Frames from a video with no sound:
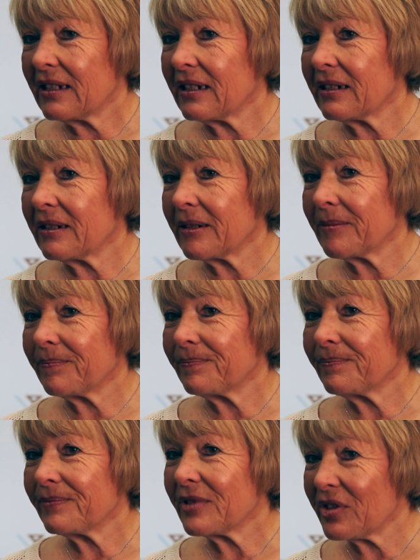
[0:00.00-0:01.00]

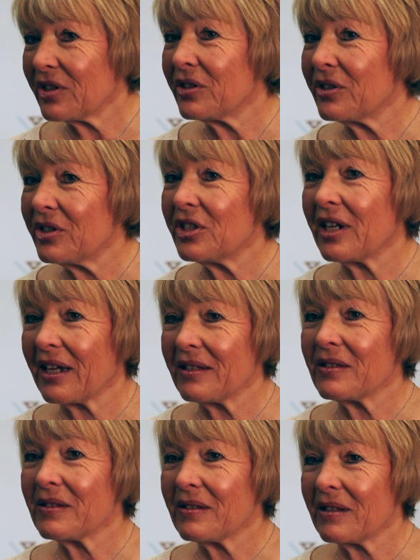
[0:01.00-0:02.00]
there's a good
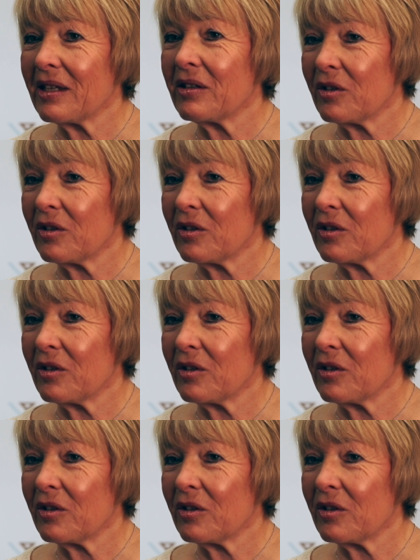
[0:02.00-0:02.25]
chance they